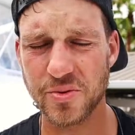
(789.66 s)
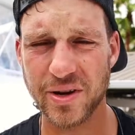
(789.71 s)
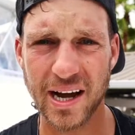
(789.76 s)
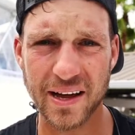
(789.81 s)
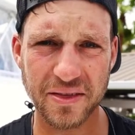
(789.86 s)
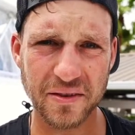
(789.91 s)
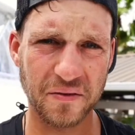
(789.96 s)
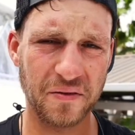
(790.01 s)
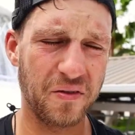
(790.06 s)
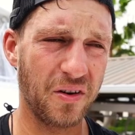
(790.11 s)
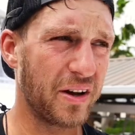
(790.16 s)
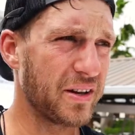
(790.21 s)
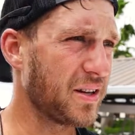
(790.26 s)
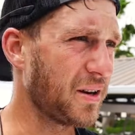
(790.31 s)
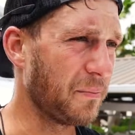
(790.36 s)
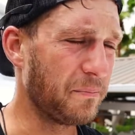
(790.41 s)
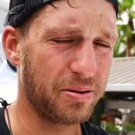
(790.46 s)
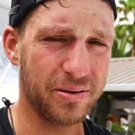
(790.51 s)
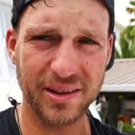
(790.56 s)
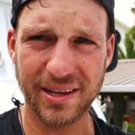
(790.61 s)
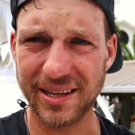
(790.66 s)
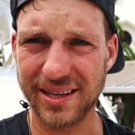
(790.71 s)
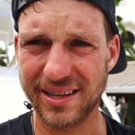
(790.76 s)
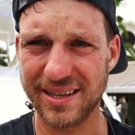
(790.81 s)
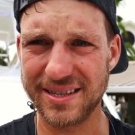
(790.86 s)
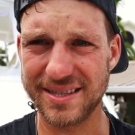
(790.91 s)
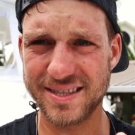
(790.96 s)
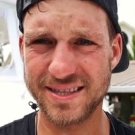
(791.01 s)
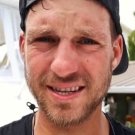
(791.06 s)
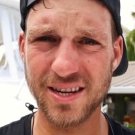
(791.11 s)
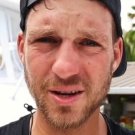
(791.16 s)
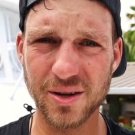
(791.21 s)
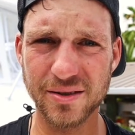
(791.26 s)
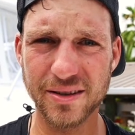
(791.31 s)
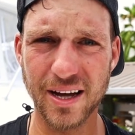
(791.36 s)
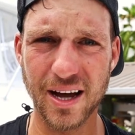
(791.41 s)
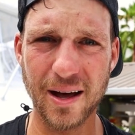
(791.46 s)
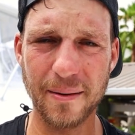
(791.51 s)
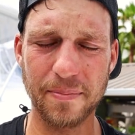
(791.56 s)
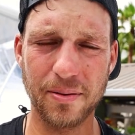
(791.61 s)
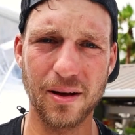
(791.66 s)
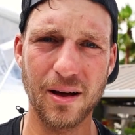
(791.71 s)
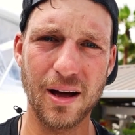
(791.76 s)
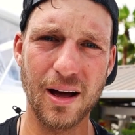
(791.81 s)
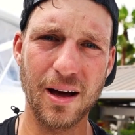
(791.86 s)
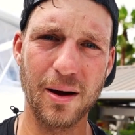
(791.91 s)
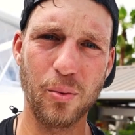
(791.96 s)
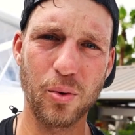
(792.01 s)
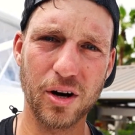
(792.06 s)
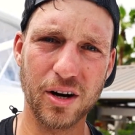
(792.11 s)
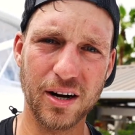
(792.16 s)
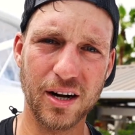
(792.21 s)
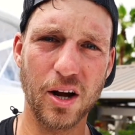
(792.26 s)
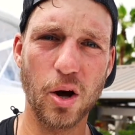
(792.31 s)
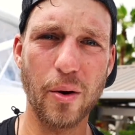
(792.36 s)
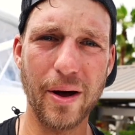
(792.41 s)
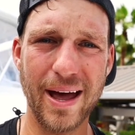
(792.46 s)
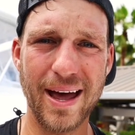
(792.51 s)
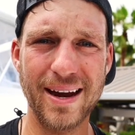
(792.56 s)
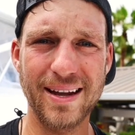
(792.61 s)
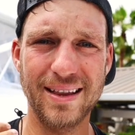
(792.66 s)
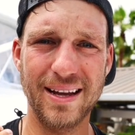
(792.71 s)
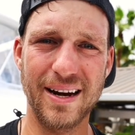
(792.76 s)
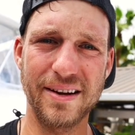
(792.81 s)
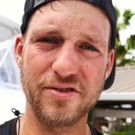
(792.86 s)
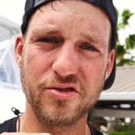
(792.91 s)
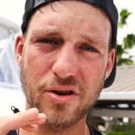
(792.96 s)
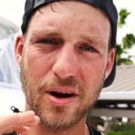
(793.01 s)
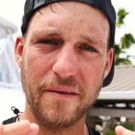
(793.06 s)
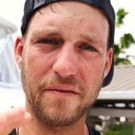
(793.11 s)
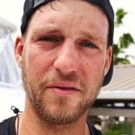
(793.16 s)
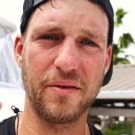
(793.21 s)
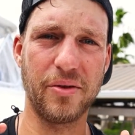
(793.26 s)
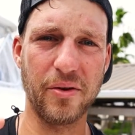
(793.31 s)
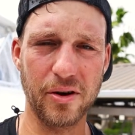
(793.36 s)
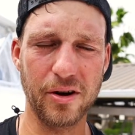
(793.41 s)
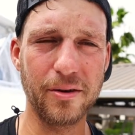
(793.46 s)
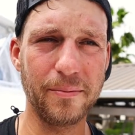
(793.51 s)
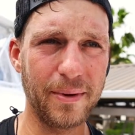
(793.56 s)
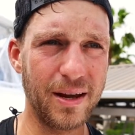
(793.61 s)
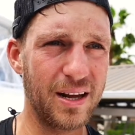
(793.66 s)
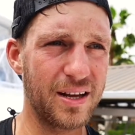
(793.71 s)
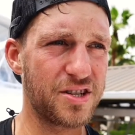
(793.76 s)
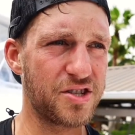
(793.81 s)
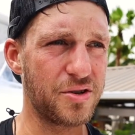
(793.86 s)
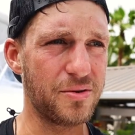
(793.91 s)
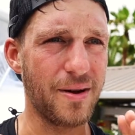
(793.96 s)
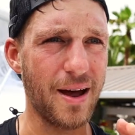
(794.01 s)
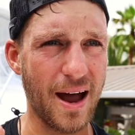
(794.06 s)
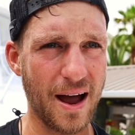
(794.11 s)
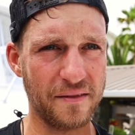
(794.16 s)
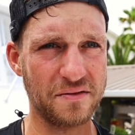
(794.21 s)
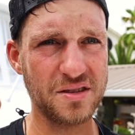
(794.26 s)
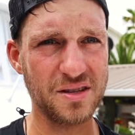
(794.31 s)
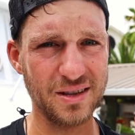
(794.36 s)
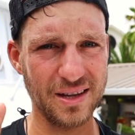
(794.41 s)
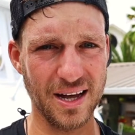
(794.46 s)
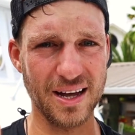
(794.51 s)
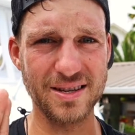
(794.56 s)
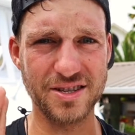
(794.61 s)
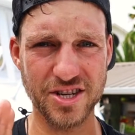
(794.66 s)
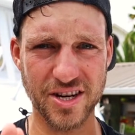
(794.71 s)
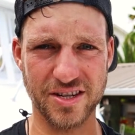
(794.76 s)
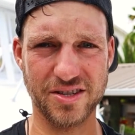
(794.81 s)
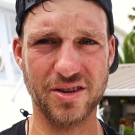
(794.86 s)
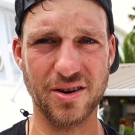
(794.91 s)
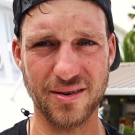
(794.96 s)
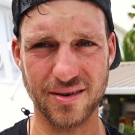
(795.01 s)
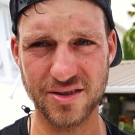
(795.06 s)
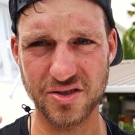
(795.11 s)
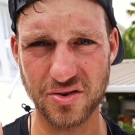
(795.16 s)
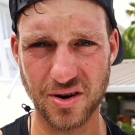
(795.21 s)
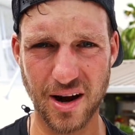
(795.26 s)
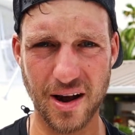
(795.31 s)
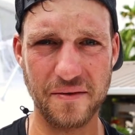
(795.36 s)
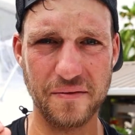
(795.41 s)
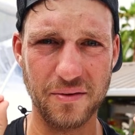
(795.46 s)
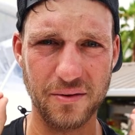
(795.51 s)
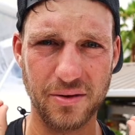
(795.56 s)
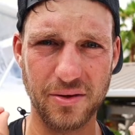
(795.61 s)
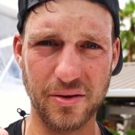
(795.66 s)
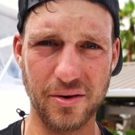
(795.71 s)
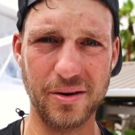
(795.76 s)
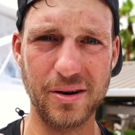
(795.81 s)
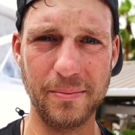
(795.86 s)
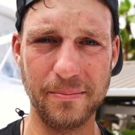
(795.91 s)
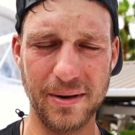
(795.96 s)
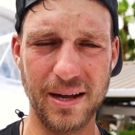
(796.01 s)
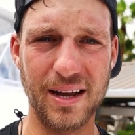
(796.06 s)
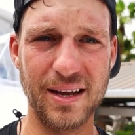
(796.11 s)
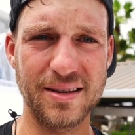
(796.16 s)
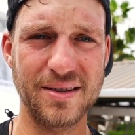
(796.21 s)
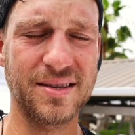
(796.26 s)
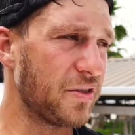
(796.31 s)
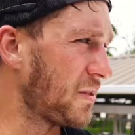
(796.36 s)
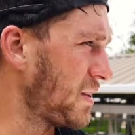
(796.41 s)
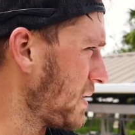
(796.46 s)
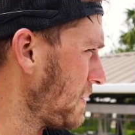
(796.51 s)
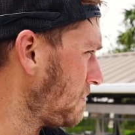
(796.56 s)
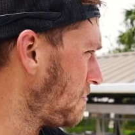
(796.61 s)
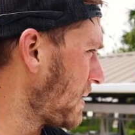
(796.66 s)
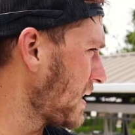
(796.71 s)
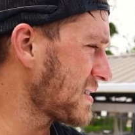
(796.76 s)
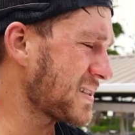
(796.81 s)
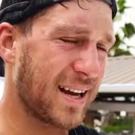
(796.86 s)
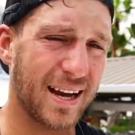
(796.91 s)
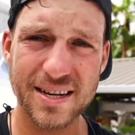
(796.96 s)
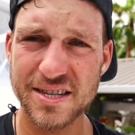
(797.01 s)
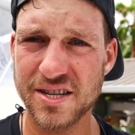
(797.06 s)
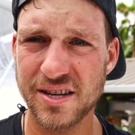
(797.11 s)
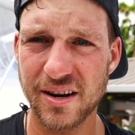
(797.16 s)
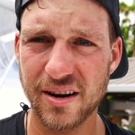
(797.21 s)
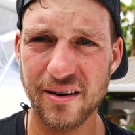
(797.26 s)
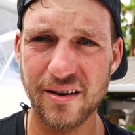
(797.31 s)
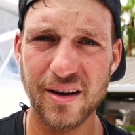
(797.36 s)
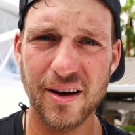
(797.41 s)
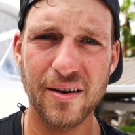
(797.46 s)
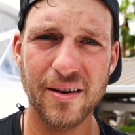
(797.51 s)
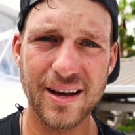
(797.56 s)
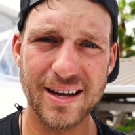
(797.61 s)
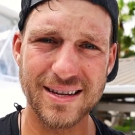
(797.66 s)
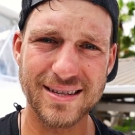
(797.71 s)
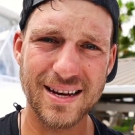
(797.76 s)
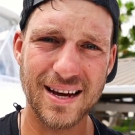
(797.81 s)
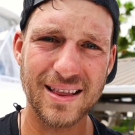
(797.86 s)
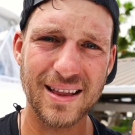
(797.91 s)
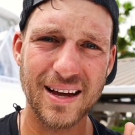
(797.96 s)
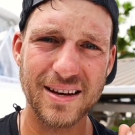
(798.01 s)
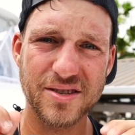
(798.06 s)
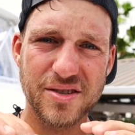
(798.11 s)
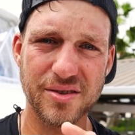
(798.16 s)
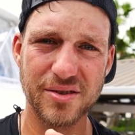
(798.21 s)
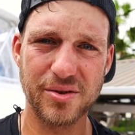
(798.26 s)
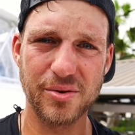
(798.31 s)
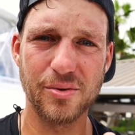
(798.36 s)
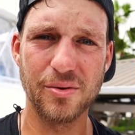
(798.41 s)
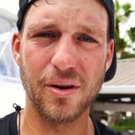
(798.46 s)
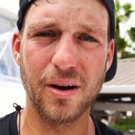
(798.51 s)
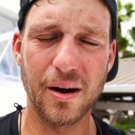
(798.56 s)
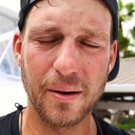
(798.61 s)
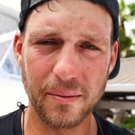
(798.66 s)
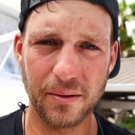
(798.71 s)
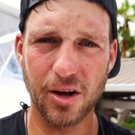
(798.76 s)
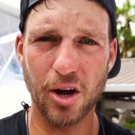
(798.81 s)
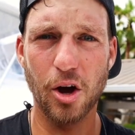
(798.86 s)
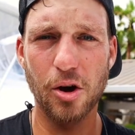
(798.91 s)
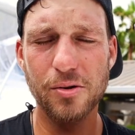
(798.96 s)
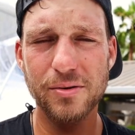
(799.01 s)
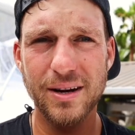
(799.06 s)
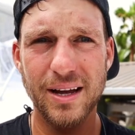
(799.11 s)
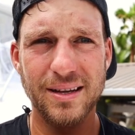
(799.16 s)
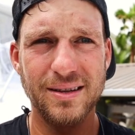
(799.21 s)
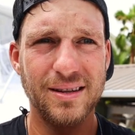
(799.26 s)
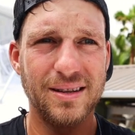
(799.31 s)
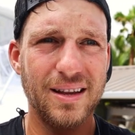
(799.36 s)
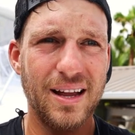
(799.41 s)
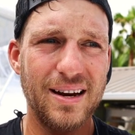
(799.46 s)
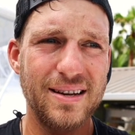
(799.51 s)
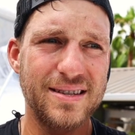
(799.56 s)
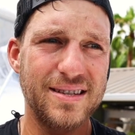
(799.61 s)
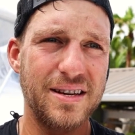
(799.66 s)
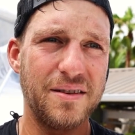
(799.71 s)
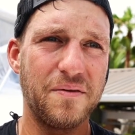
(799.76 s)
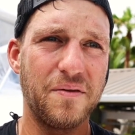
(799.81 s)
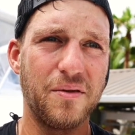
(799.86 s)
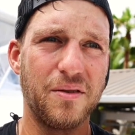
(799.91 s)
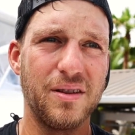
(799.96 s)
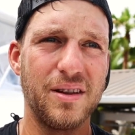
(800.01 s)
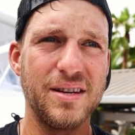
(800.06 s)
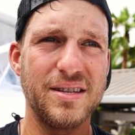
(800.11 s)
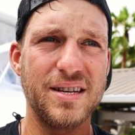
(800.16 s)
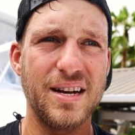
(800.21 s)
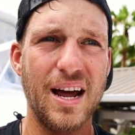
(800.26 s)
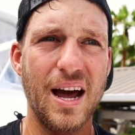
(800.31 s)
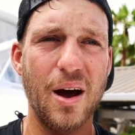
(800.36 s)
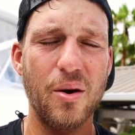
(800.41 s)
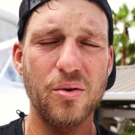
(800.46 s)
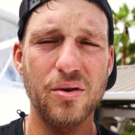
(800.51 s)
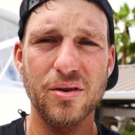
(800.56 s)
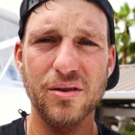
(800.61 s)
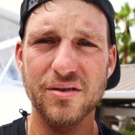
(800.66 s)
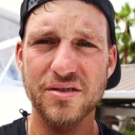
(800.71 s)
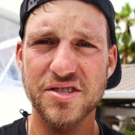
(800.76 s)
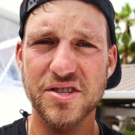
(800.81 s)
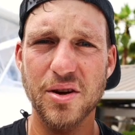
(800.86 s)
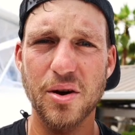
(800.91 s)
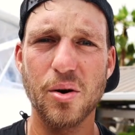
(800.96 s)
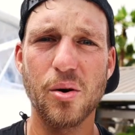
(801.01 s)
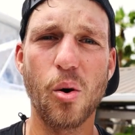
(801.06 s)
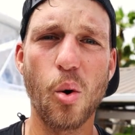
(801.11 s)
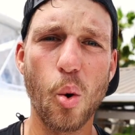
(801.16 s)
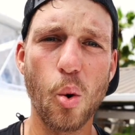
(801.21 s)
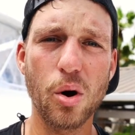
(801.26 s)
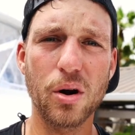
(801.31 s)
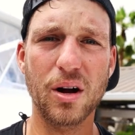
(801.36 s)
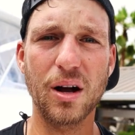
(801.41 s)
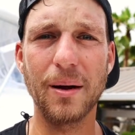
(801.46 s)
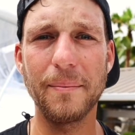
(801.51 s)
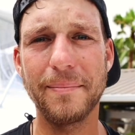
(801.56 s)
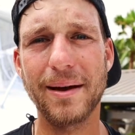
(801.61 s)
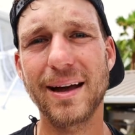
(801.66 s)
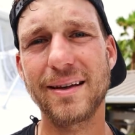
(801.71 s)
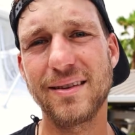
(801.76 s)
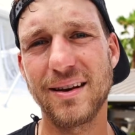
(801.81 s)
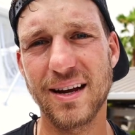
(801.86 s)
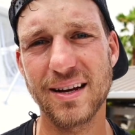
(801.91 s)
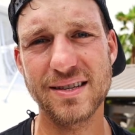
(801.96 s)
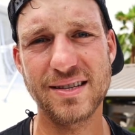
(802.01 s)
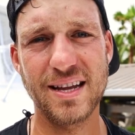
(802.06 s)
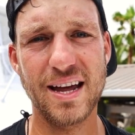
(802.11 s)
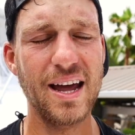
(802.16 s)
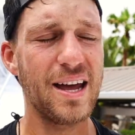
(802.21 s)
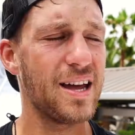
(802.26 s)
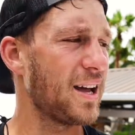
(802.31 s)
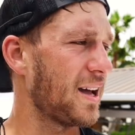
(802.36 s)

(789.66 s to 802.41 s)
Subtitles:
We got the front completely sealed up. We're gonna go ahead and let it dry for 30 minutes. You have to let Jescar dry for 30 minutes. The best case scenario is I like to do a coat and then let it sit for at least an hour or so, or come back the next day